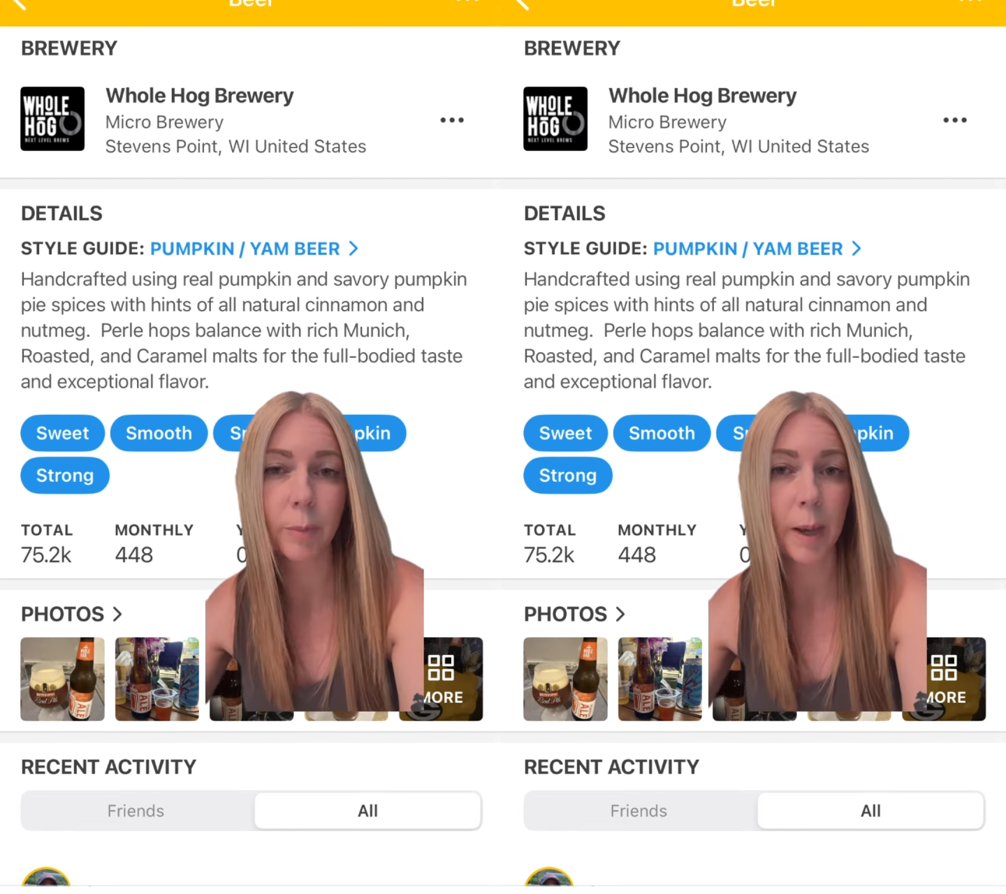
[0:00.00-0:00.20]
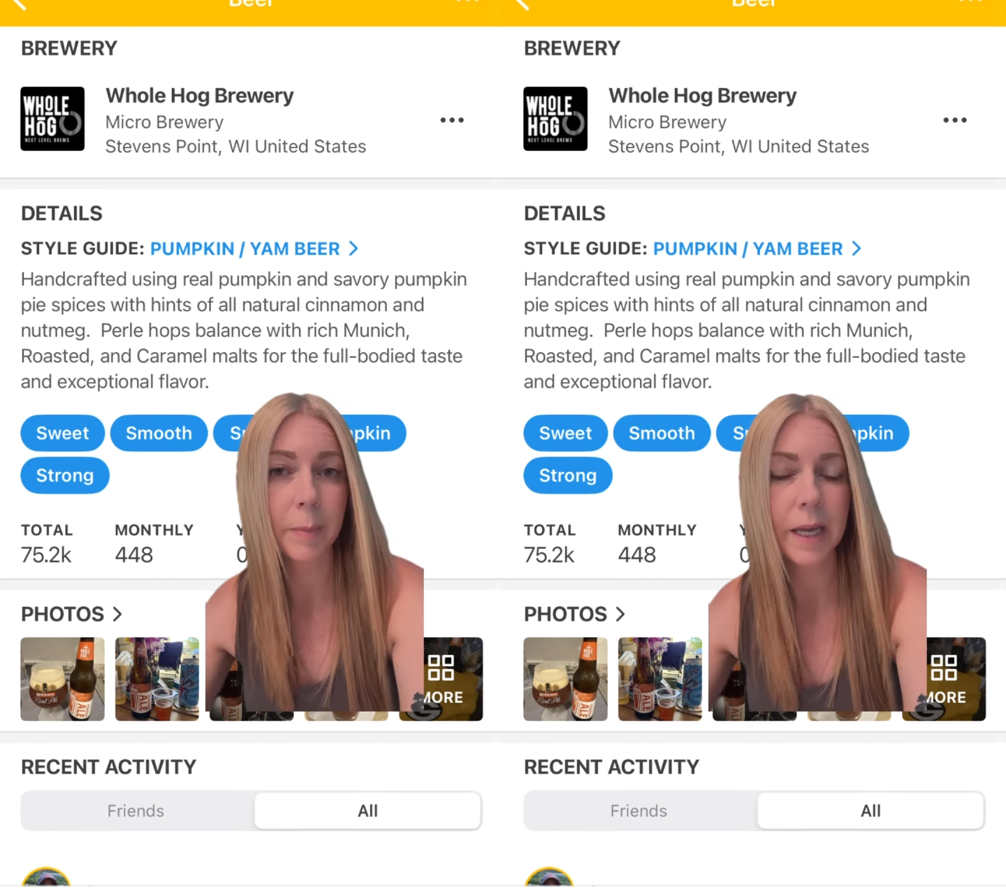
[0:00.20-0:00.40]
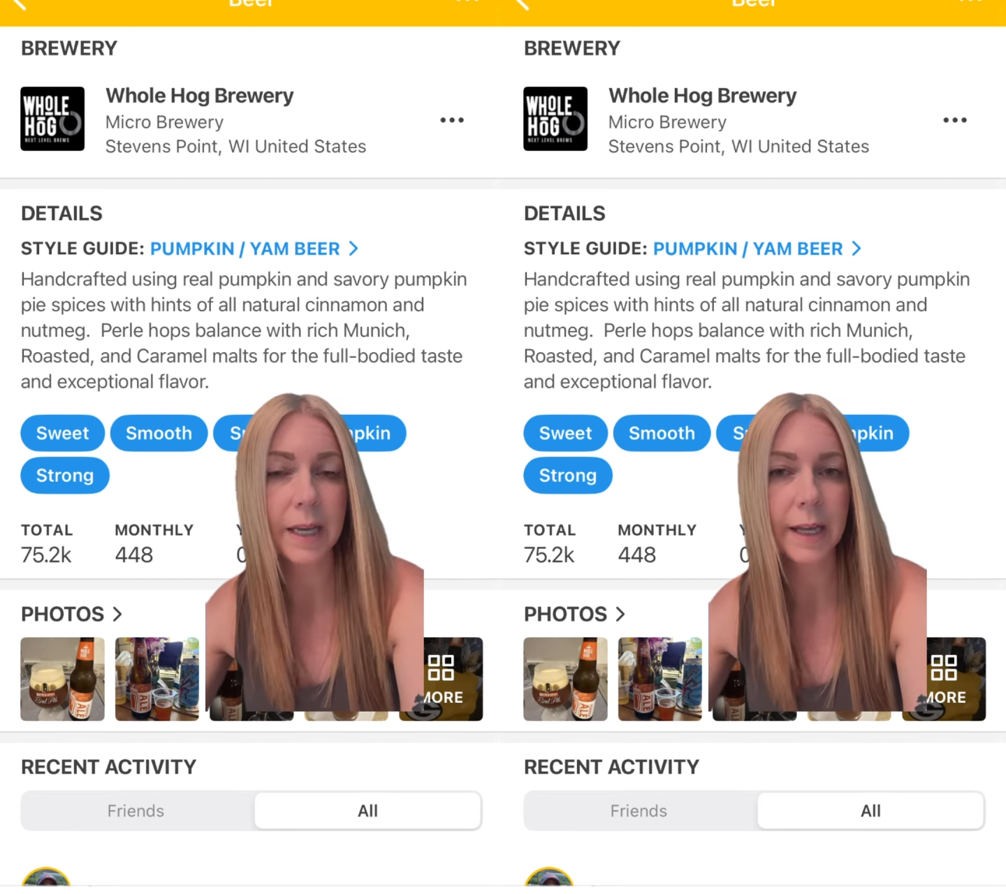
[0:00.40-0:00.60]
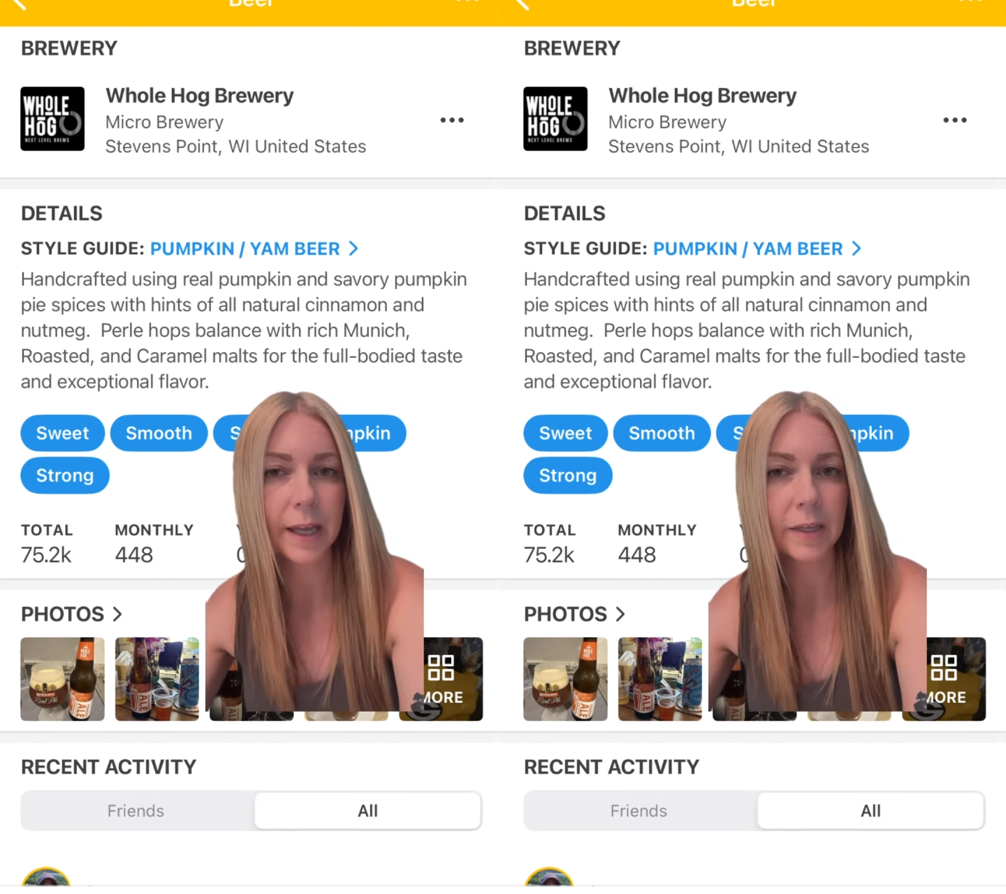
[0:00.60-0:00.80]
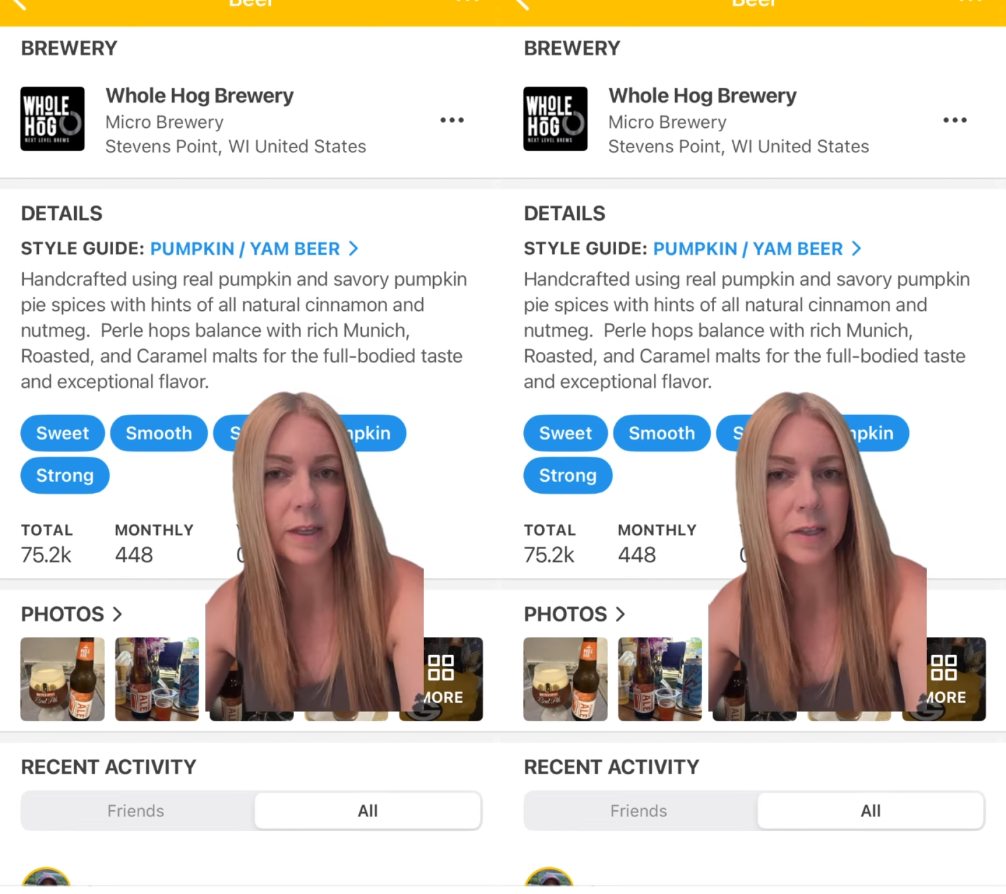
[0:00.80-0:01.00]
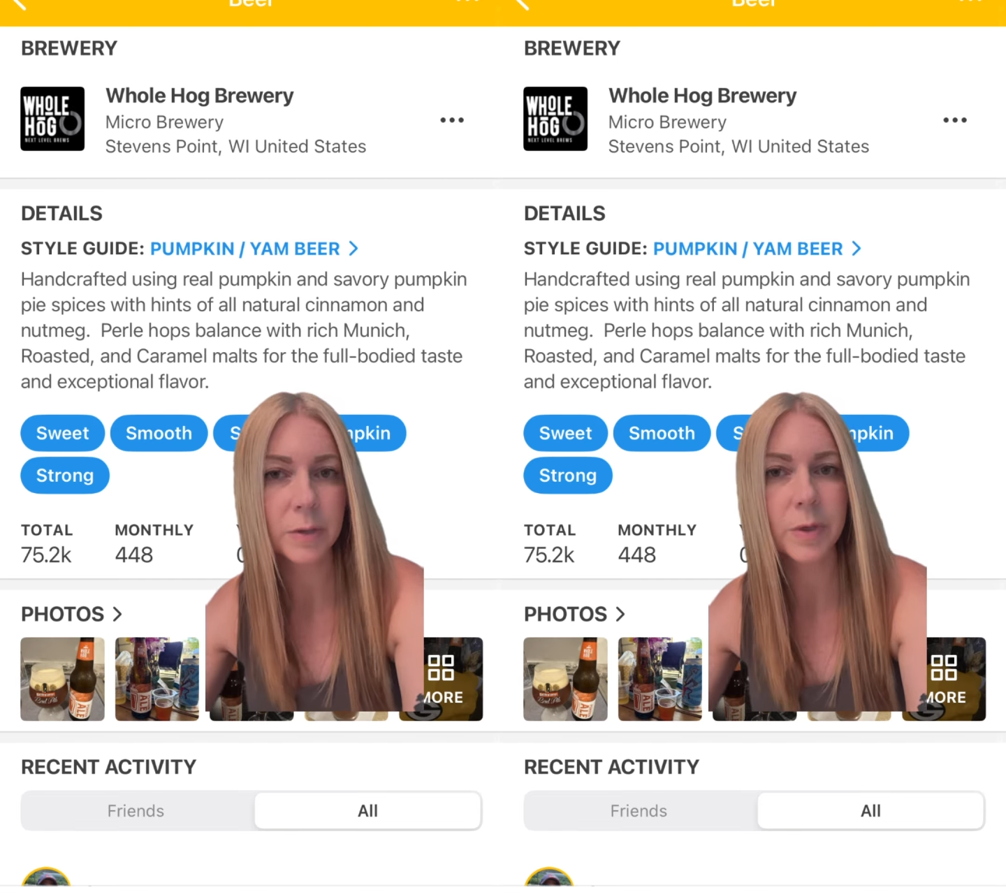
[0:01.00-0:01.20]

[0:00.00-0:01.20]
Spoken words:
pumpkin in this,